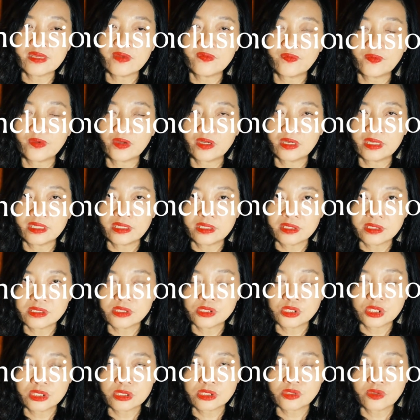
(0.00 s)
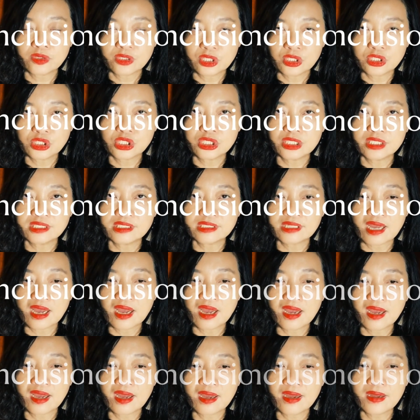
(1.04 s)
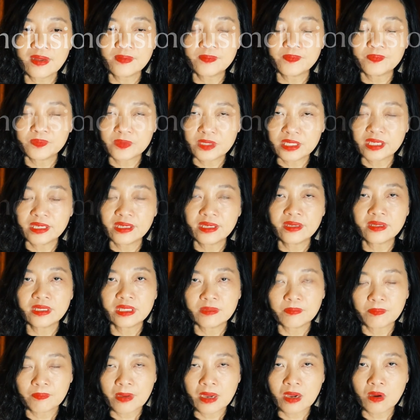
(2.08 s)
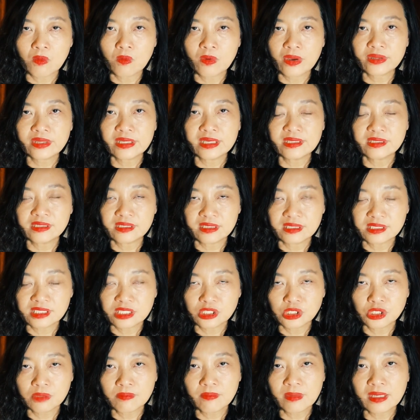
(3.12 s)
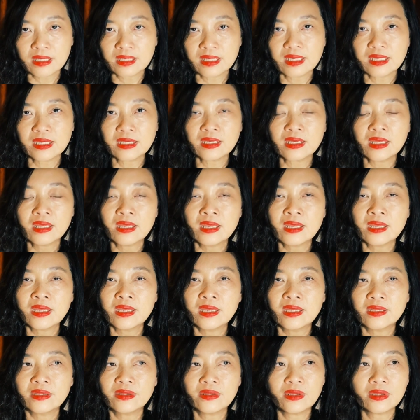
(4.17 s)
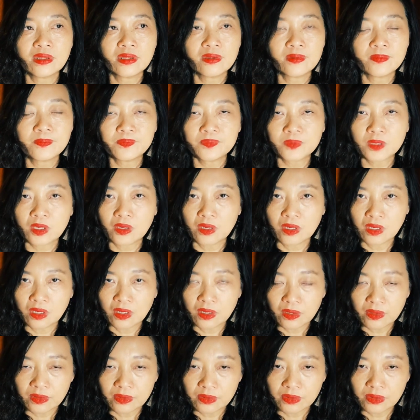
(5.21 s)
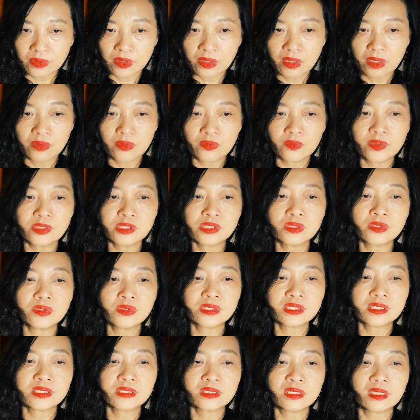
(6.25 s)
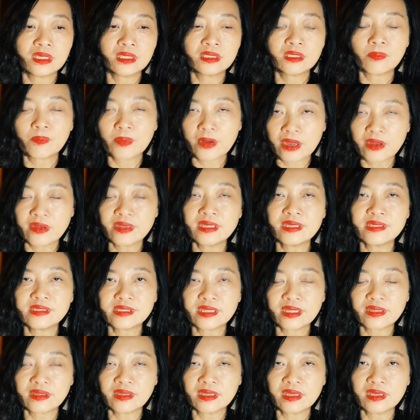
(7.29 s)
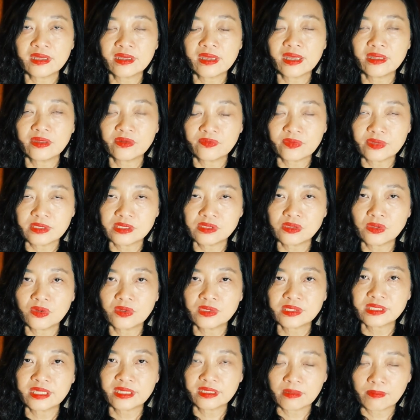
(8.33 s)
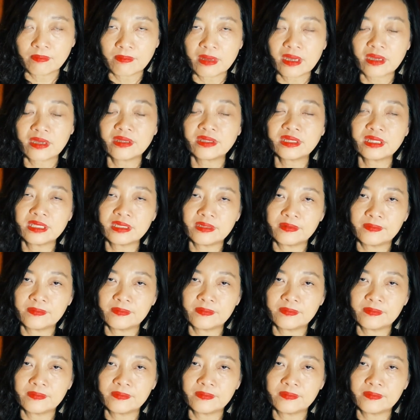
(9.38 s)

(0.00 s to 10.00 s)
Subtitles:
leadership strategies are here in part one is decision making, the the priority setting, and the resource and the marketing.